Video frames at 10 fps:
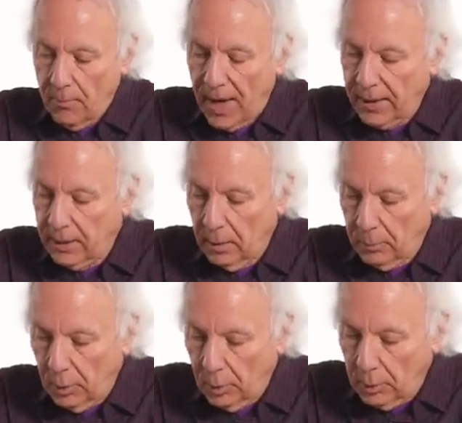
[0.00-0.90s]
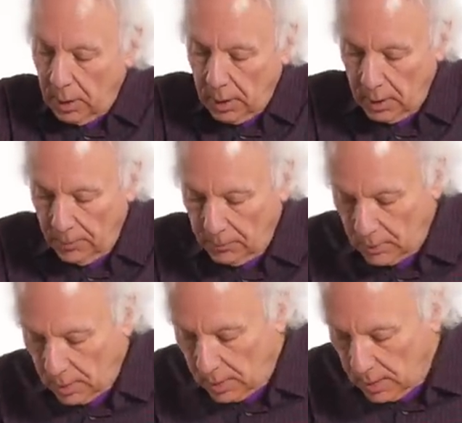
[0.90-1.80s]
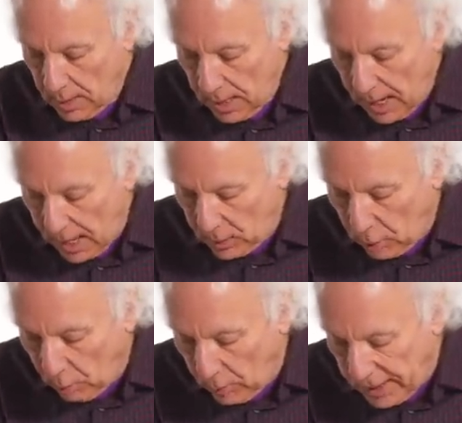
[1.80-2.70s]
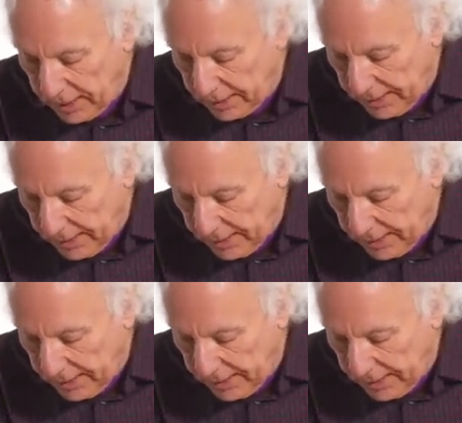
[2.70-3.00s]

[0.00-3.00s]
Back in the bowl. And our weight